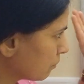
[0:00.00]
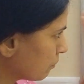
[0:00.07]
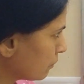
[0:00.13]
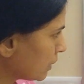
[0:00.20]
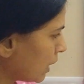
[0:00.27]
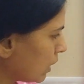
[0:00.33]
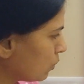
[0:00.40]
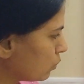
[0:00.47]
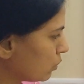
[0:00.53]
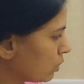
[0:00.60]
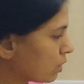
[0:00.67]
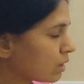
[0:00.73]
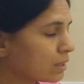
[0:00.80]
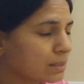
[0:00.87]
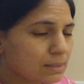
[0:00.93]

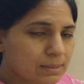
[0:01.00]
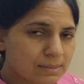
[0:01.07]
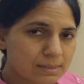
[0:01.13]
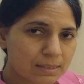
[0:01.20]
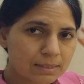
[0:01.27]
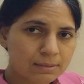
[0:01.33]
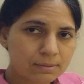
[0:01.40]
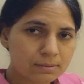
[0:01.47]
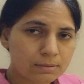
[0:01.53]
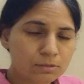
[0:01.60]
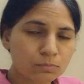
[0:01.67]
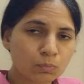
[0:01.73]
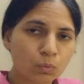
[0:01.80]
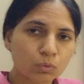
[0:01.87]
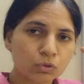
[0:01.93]
Now, since
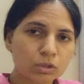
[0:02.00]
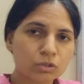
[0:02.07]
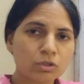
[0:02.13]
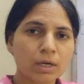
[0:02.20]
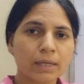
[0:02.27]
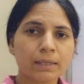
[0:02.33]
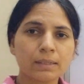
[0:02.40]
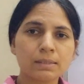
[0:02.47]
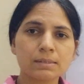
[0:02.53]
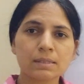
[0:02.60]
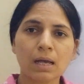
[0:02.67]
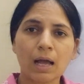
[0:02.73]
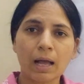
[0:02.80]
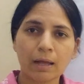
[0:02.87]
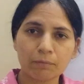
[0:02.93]
both the triangles
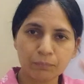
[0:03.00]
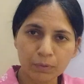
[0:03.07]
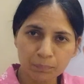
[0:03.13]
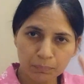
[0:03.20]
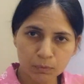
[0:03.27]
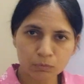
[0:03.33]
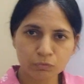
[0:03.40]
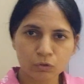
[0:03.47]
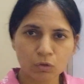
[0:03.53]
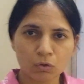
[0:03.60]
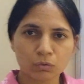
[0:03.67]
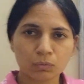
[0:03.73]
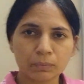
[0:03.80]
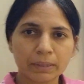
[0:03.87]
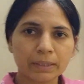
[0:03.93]
have been proved
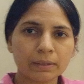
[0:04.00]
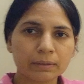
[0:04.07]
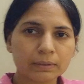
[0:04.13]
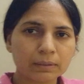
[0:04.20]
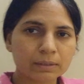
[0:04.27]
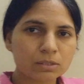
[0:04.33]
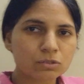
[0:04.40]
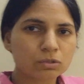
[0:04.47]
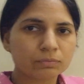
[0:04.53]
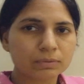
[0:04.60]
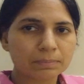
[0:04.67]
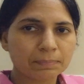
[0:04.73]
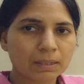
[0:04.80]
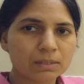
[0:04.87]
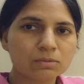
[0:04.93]
congruent, the rest of
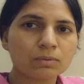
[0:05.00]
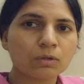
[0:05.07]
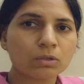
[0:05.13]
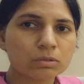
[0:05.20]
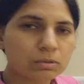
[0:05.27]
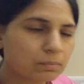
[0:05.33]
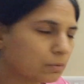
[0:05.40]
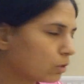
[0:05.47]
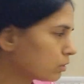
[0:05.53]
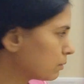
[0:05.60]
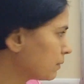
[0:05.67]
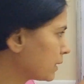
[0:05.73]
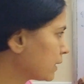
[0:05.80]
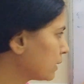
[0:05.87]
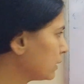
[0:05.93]
the parts will also be
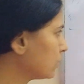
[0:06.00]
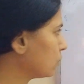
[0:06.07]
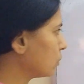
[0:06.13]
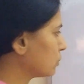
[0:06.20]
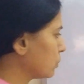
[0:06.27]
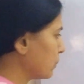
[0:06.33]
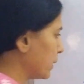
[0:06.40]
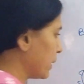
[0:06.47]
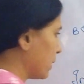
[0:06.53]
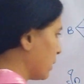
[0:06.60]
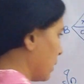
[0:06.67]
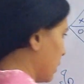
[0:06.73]
automatically congruent.